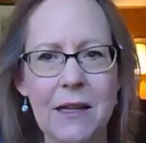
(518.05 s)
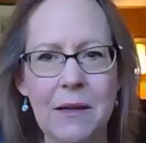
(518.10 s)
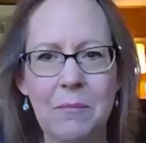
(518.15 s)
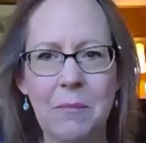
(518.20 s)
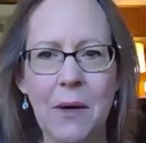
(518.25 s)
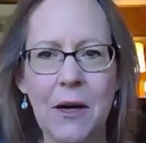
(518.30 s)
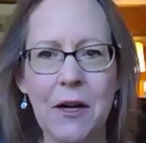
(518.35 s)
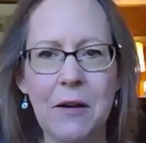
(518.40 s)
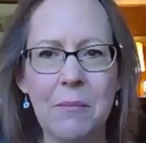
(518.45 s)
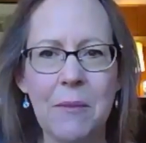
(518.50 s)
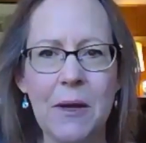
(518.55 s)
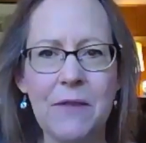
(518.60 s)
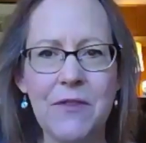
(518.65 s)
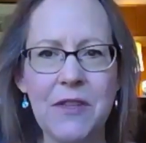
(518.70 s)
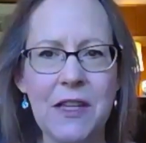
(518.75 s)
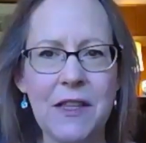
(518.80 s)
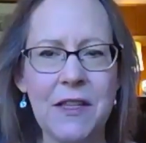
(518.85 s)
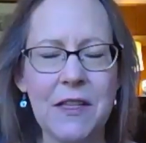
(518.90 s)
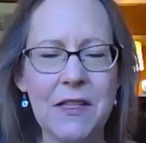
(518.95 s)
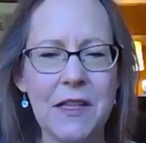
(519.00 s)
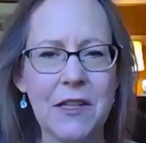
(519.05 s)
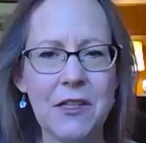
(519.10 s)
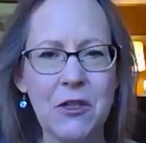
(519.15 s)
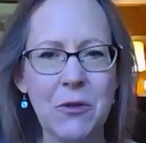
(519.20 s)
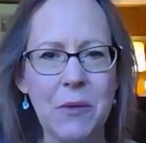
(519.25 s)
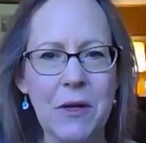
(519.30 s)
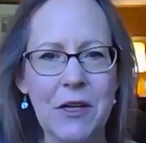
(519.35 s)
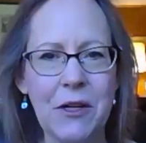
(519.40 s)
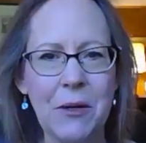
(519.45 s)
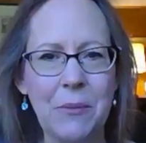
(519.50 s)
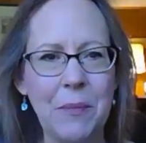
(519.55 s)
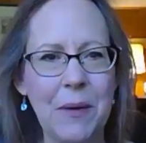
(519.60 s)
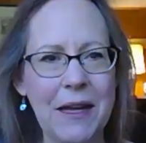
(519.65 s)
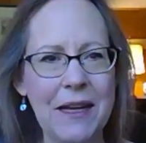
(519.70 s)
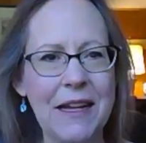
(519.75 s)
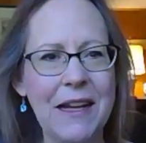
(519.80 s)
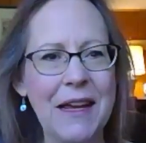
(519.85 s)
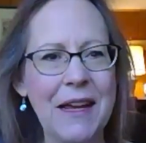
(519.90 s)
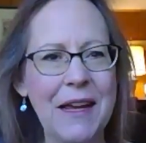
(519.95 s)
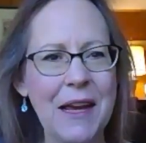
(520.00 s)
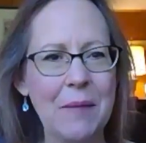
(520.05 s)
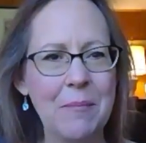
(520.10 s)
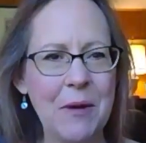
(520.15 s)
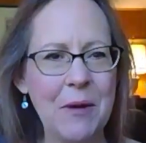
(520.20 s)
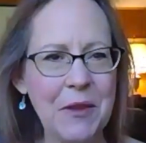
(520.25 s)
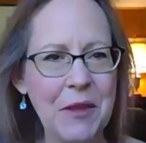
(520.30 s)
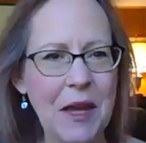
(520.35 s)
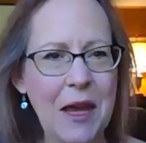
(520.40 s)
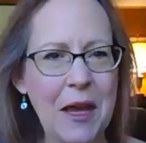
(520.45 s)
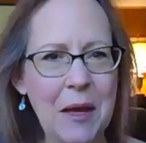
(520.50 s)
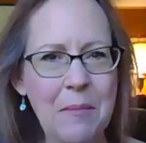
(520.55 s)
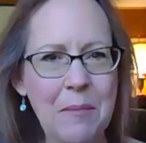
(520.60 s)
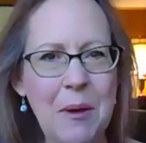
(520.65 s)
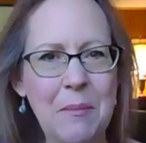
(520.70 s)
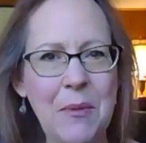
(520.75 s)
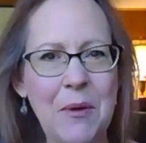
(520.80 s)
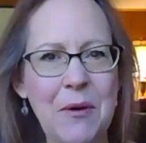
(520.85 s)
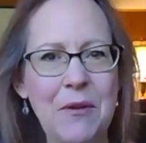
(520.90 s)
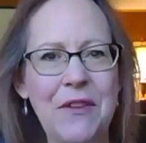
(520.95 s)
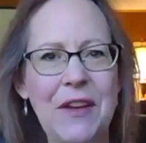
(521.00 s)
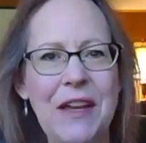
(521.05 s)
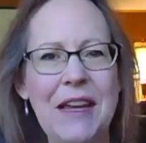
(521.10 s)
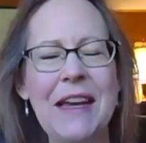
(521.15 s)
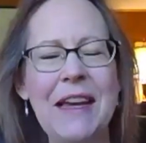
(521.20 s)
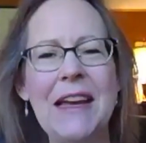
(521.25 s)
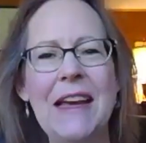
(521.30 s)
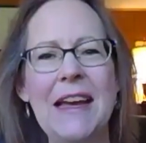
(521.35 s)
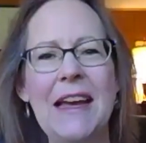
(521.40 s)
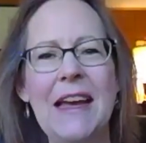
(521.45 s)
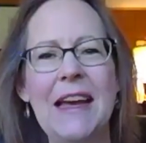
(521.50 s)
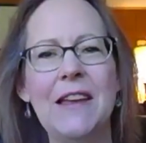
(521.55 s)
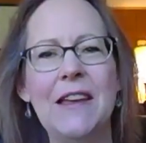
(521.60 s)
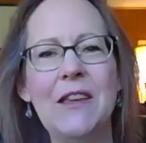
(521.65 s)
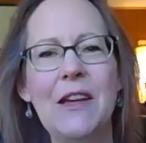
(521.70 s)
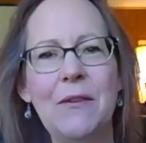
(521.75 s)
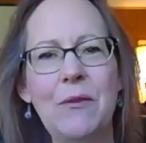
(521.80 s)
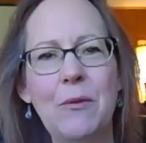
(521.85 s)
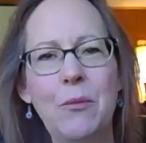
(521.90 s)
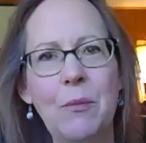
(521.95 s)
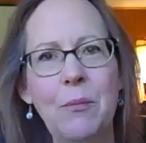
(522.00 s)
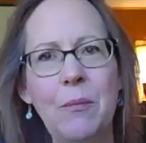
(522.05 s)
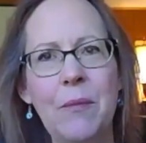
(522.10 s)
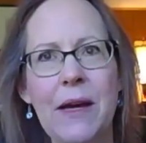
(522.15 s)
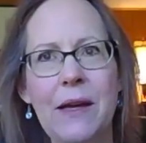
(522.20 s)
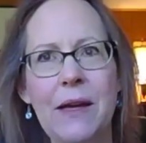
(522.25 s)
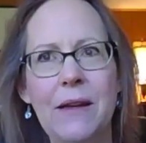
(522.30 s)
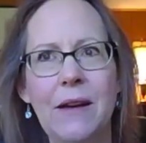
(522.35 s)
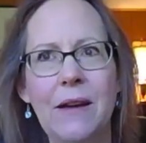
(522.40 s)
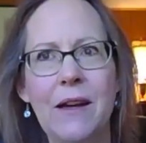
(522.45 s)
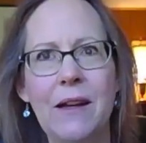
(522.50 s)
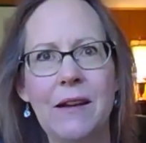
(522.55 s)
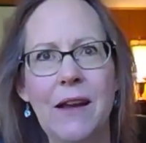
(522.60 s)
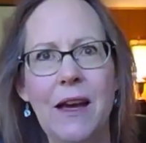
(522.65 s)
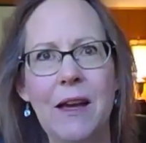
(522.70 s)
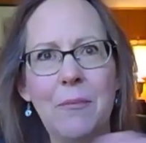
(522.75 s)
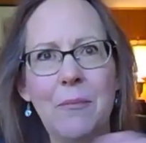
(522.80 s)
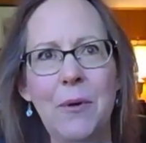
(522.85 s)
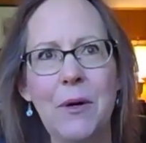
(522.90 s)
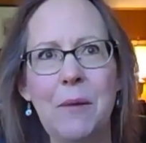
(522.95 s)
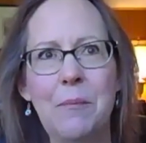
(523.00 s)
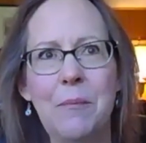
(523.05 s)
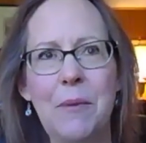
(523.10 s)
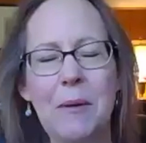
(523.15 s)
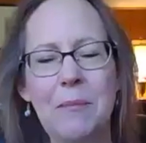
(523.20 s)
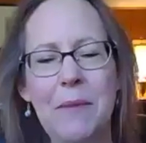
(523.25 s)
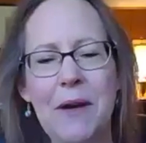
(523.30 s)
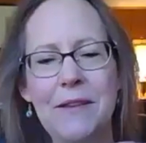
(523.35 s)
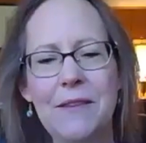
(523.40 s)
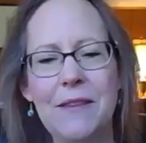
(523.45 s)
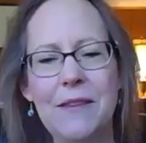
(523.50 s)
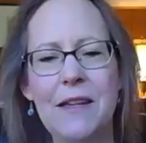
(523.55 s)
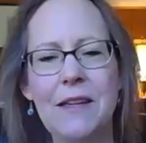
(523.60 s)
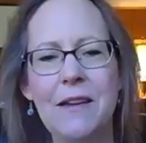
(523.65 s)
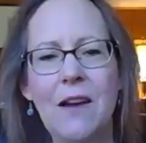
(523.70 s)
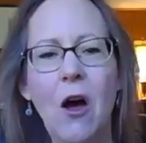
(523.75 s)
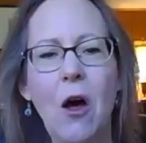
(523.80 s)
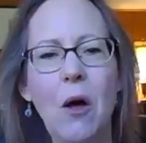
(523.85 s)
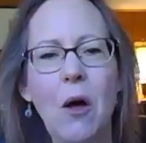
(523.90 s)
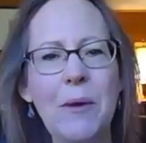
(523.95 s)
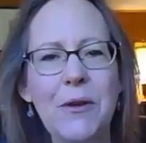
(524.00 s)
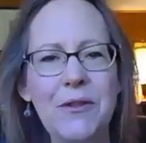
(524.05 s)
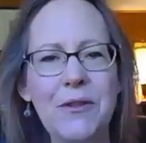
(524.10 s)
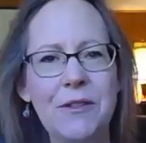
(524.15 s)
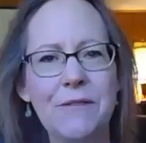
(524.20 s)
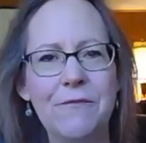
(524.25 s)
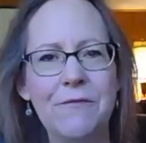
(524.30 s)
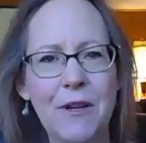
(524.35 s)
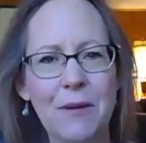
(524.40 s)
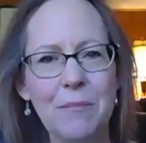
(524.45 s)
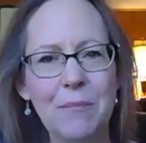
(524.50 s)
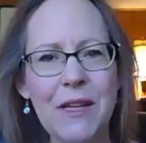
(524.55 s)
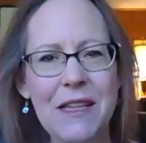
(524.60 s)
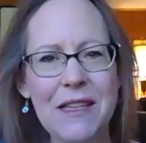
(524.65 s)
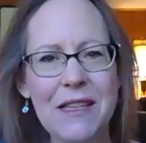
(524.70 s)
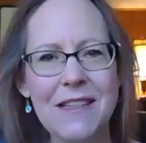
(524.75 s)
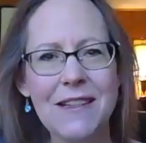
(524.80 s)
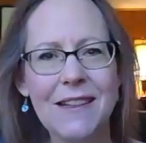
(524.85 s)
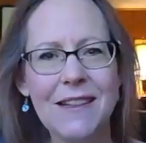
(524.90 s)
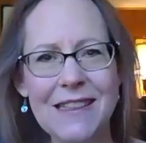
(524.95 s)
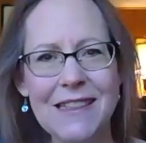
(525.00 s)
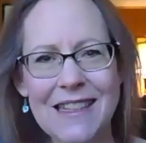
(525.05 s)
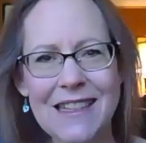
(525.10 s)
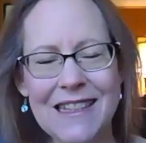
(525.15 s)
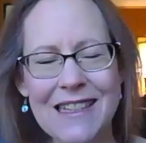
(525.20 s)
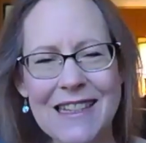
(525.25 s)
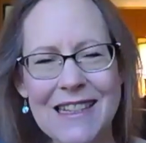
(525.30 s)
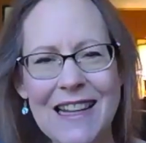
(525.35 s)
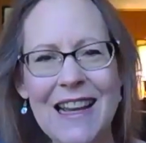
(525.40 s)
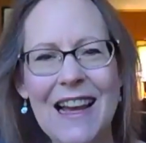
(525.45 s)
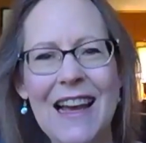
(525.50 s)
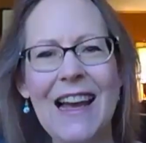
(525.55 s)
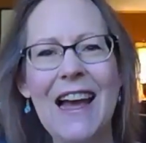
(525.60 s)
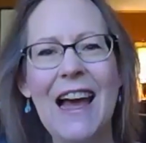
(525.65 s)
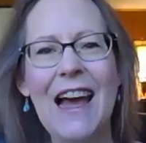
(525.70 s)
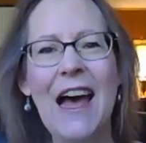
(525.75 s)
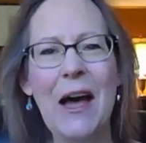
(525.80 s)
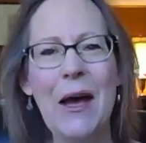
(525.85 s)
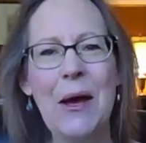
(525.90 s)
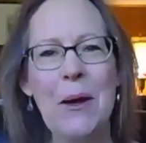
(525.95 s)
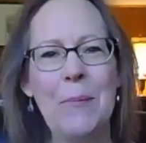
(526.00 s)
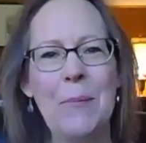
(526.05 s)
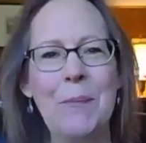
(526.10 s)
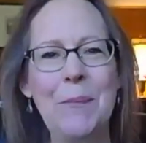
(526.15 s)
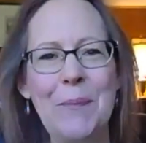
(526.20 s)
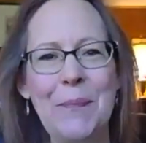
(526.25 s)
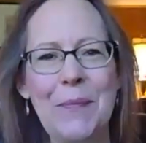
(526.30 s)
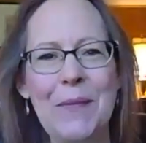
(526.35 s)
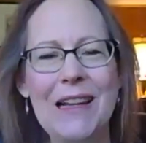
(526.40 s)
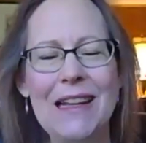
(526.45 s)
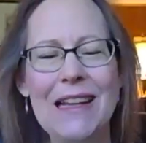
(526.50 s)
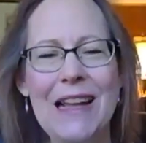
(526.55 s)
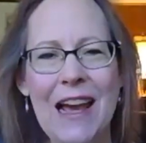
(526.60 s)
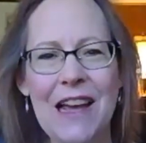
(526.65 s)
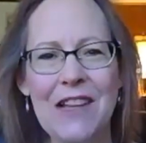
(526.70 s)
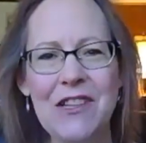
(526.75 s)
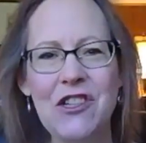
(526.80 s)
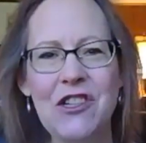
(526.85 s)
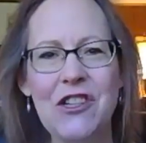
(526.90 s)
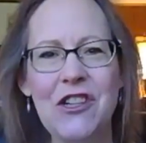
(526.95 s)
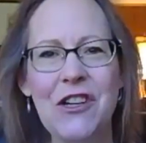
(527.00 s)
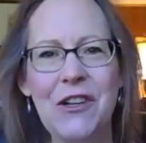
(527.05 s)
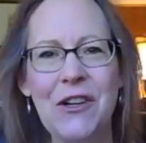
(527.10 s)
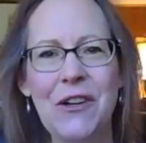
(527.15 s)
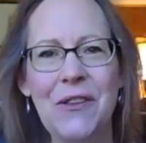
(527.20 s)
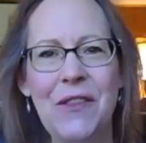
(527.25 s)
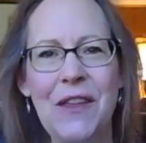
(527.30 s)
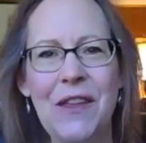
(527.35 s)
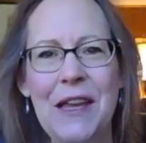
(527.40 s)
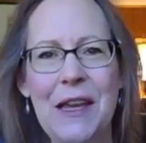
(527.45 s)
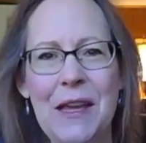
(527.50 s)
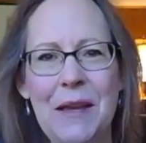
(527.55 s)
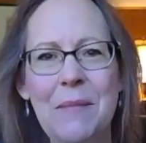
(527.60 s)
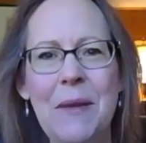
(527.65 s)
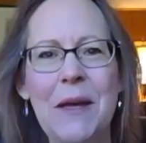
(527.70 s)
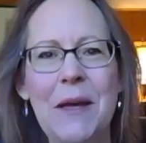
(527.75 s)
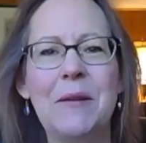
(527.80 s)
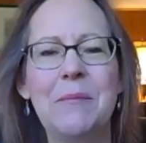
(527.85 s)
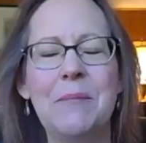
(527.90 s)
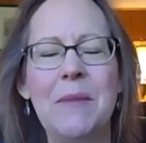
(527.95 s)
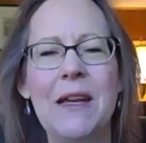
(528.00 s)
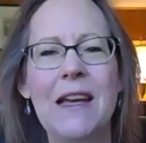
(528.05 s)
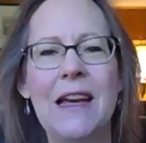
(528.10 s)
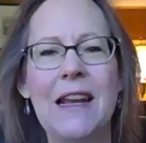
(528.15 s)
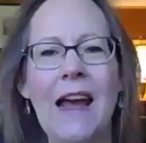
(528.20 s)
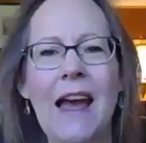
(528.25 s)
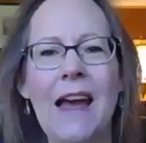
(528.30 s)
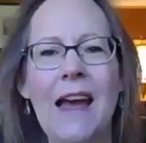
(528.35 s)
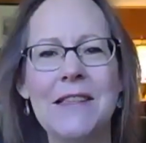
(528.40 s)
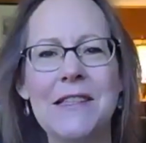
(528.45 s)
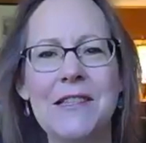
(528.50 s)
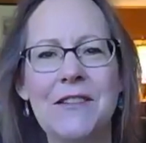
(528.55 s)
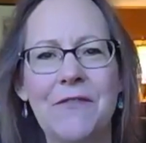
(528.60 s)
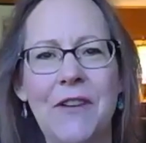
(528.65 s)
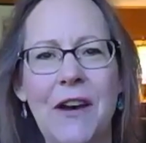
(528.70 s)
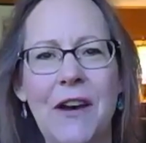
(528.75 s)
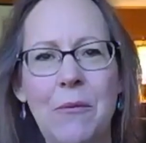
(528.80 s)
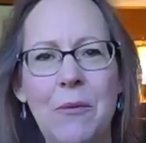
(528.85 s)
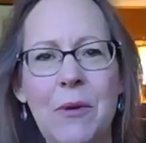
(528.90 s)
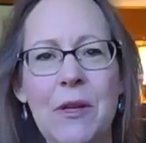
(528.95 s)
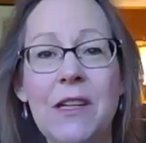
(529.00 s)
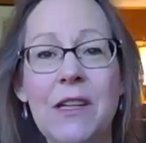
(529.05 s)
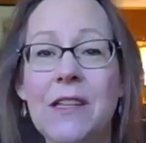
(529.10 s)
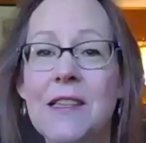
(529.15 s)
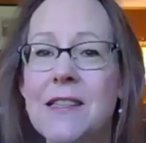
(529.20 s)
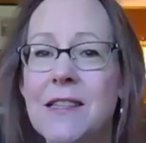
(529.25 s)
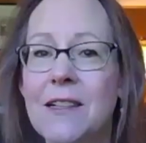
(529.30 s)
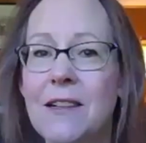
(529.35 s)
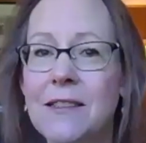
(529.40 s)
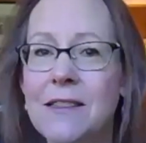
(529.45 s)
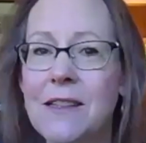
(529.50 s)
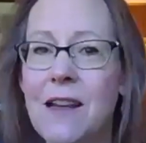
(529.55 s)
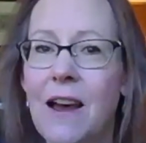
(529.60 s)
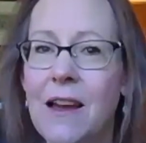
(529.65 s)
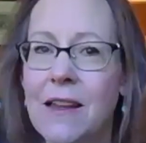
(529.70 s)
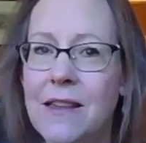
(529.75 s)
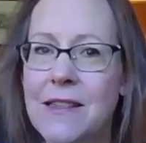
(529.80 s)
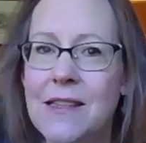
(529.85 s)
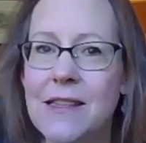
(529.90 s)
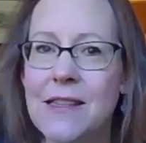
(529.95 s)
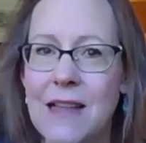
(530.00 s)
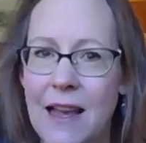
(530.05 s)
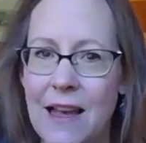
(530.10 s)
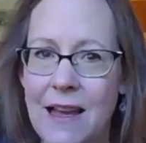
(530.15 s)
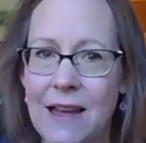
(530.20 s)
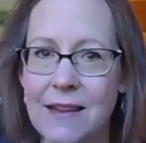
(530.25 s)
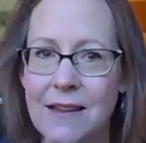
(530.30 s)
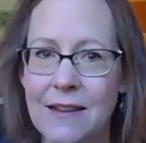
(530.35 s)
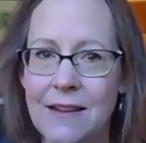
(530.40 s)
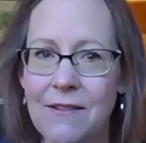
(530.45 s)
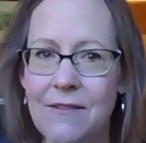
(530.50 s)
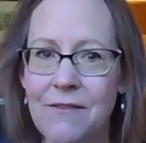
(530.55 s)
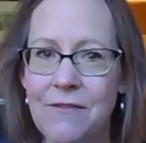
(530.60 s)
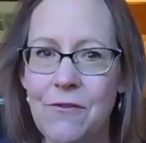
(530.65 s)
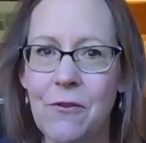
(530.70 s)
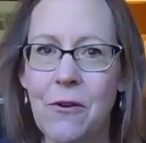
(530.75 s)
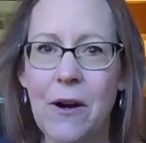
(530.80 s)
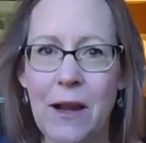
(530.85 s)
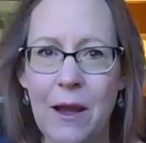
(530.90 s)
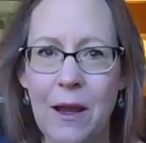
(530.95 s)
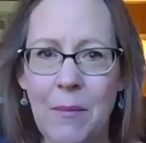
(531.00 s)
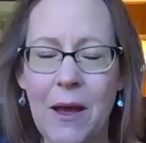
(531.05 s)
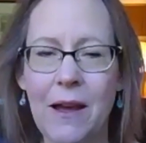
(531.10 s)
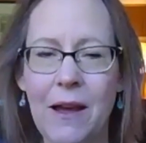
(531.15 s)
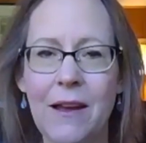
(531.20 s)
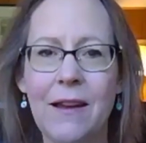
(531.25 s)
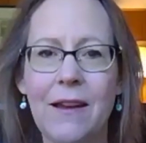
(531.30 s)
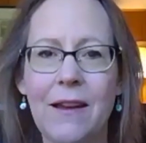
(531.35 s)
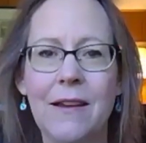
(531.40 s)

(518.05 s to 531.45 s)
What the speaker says: Mark may have seen this on Twitter, but about the Emma movie, I put up on my thing, almost a film consultant. Last year, they emailed me and asked if I would consult on set for Emma